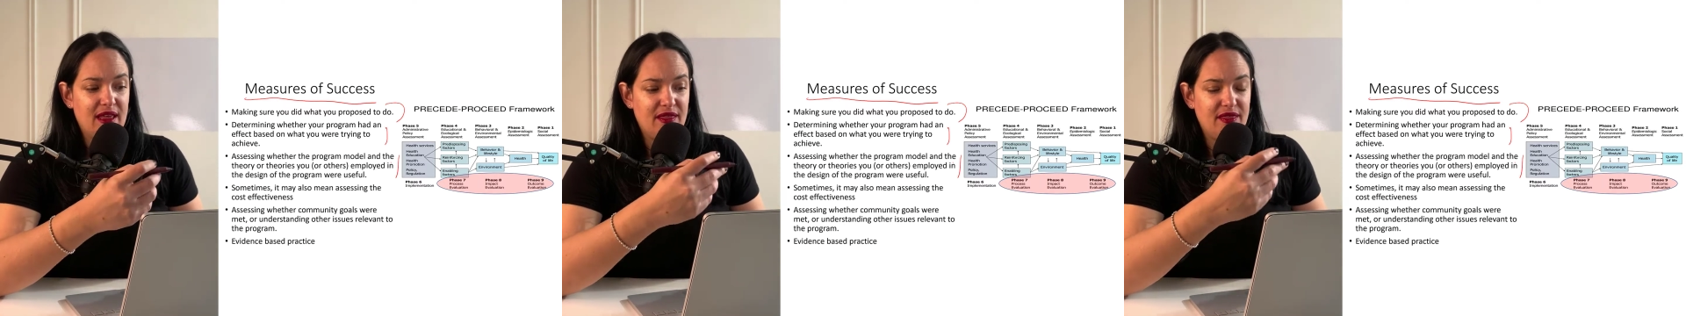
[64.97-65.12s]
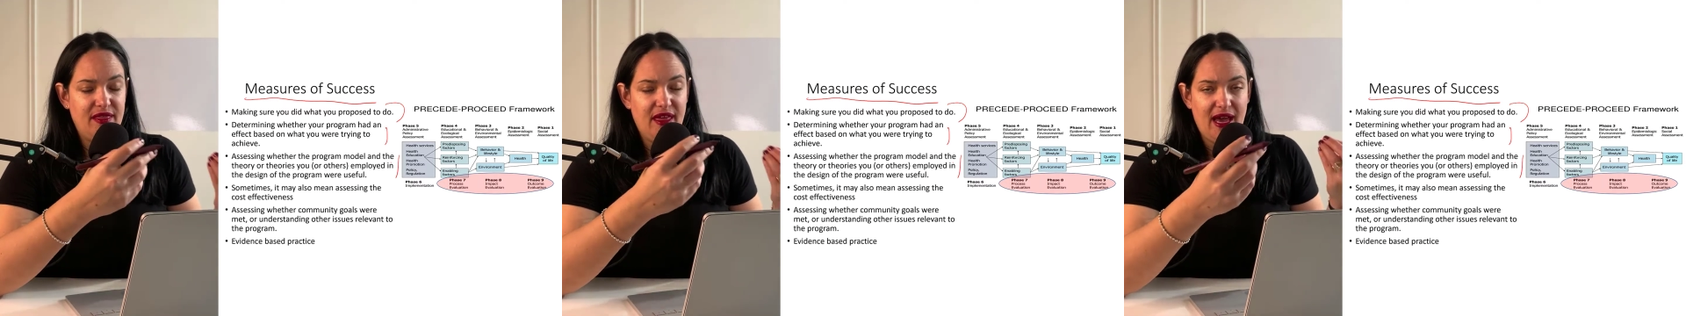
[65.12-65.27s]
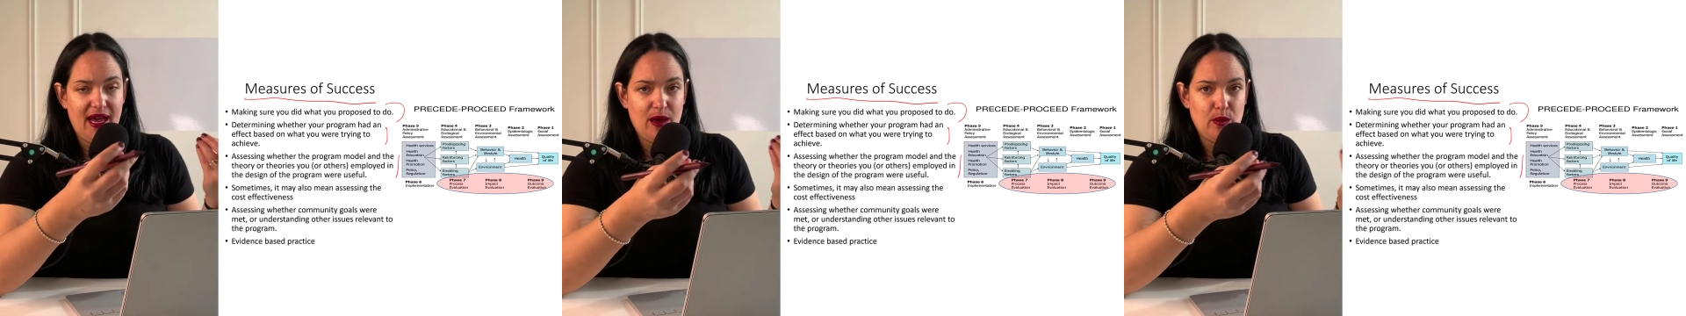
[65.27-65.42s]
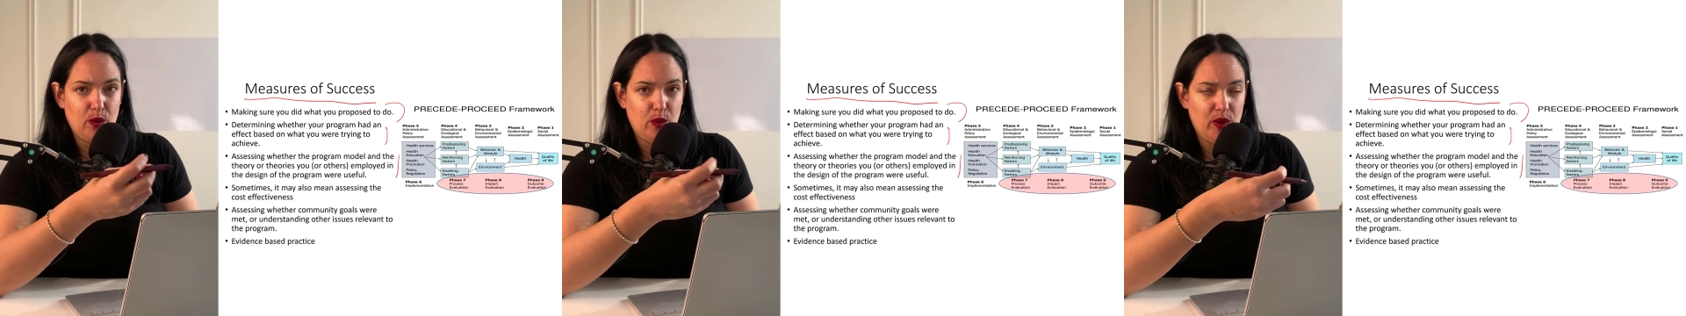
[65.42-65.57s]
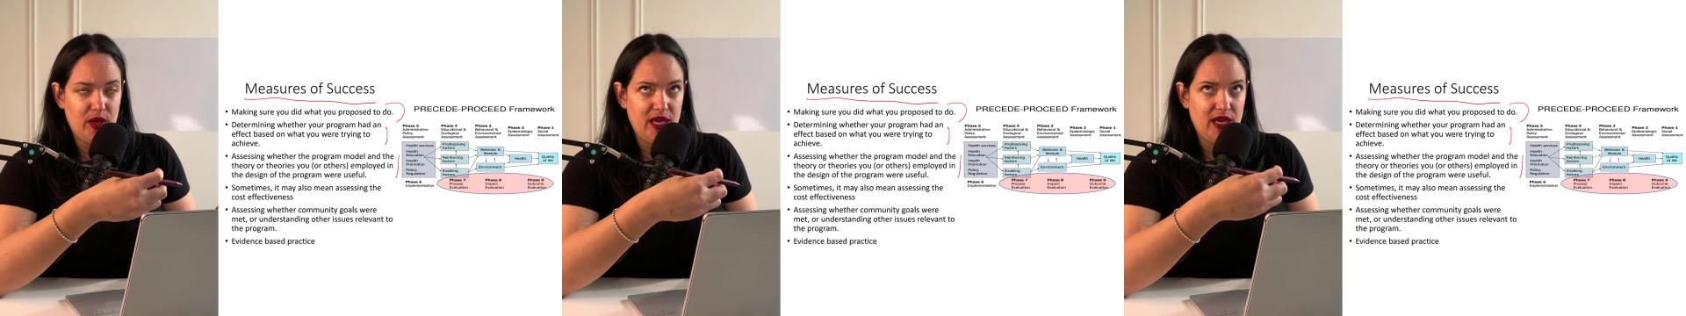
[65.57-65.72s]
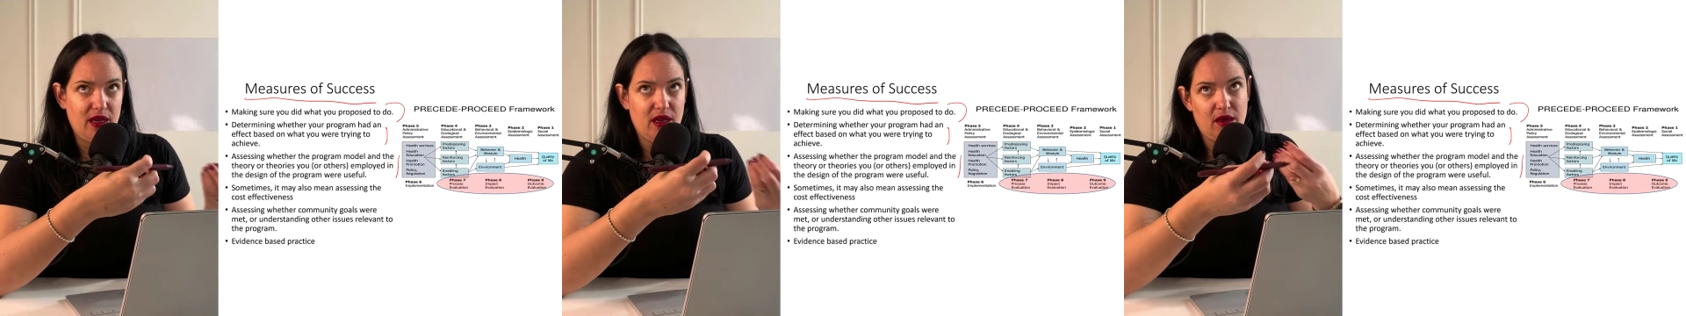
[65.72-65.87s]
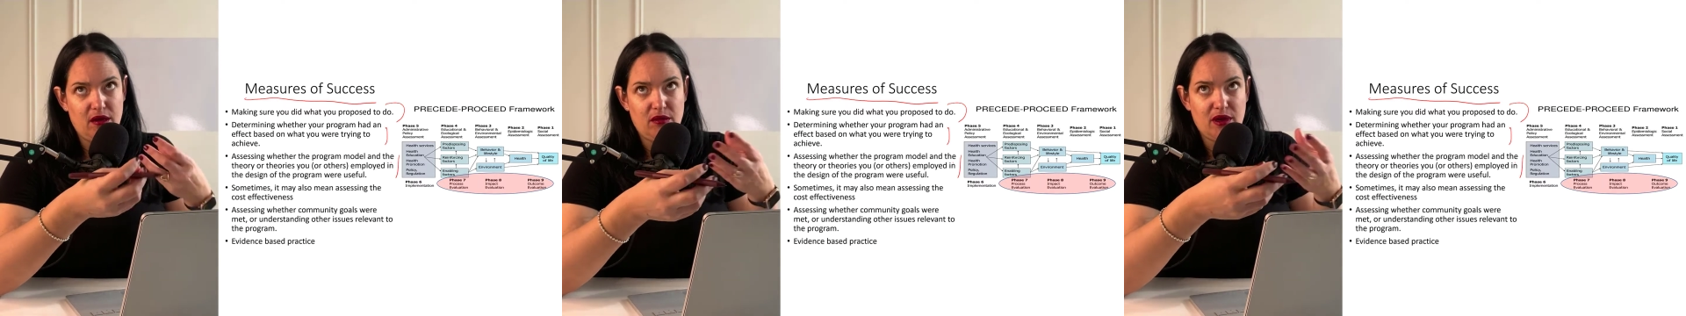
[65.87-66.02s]
that
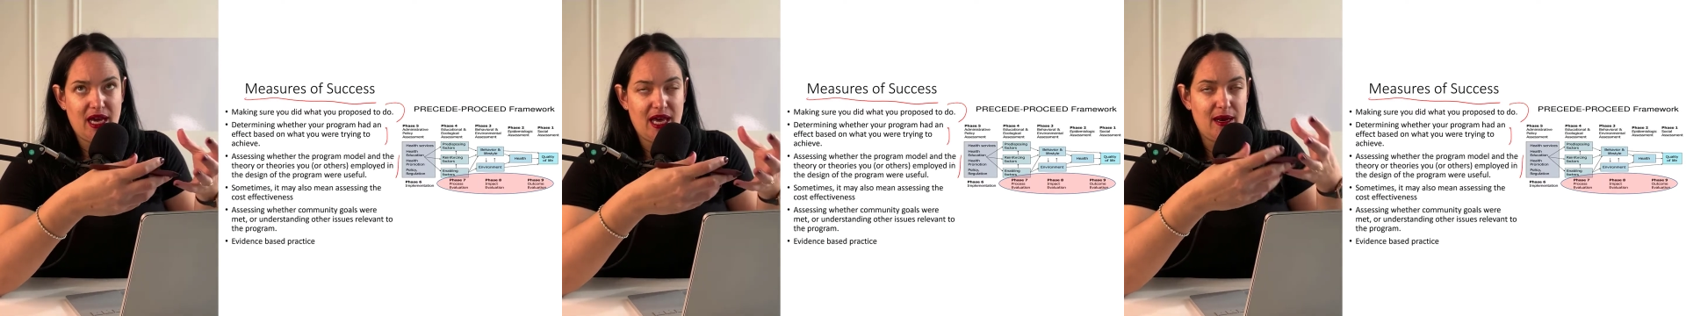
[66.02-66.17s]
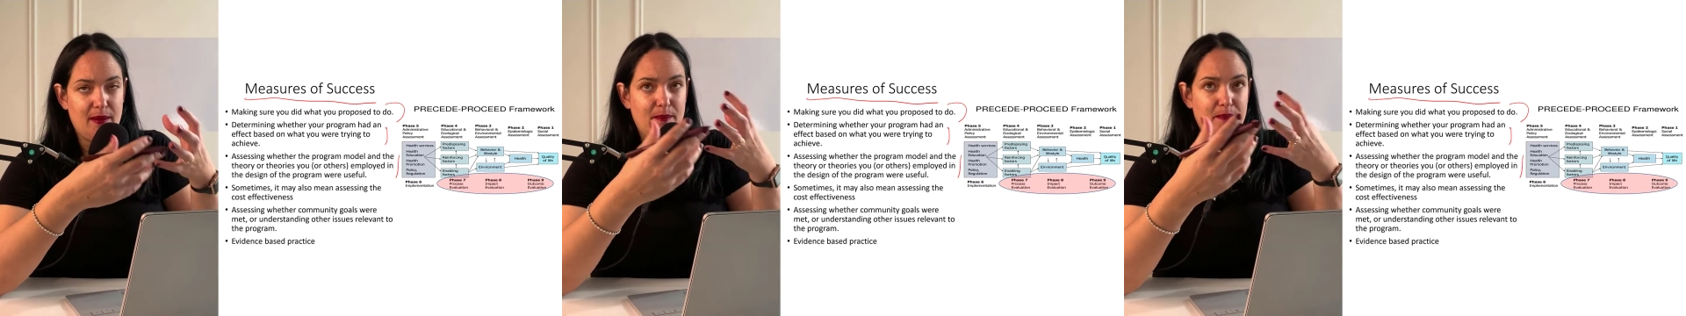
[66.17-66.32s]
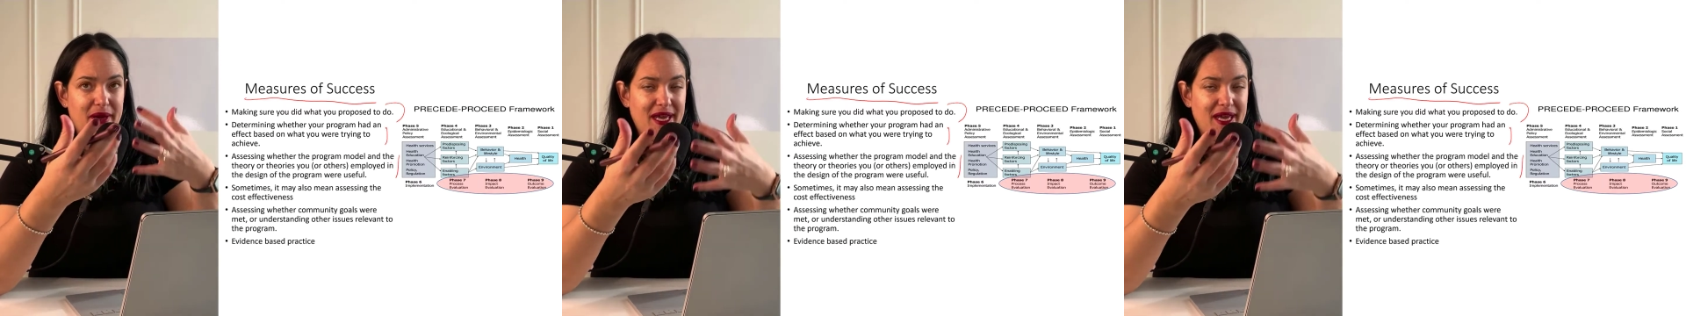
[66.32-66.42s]
we kind of